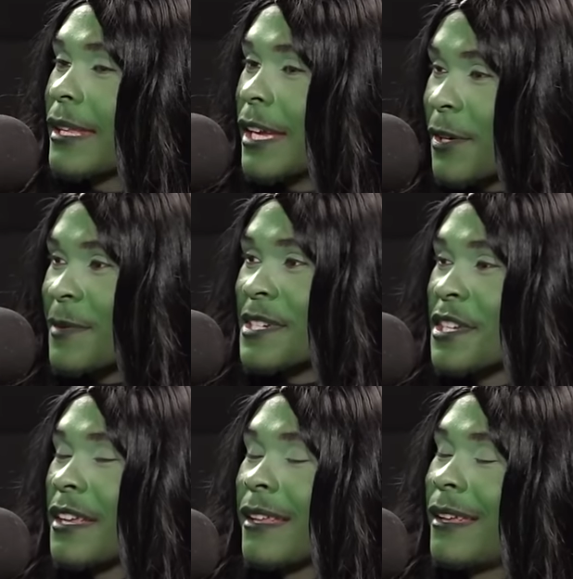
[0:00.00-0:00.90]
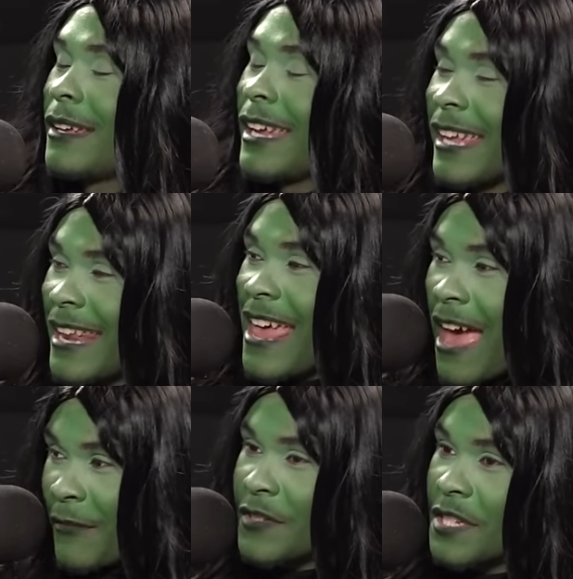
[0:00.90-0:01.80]
licorice in
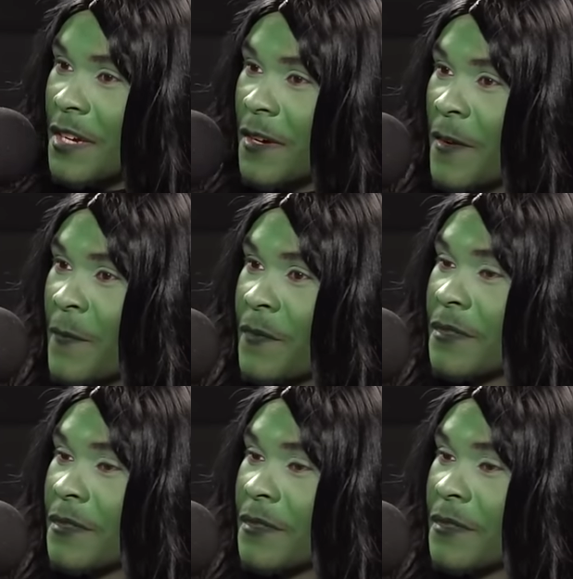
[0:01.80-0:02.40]
F tier.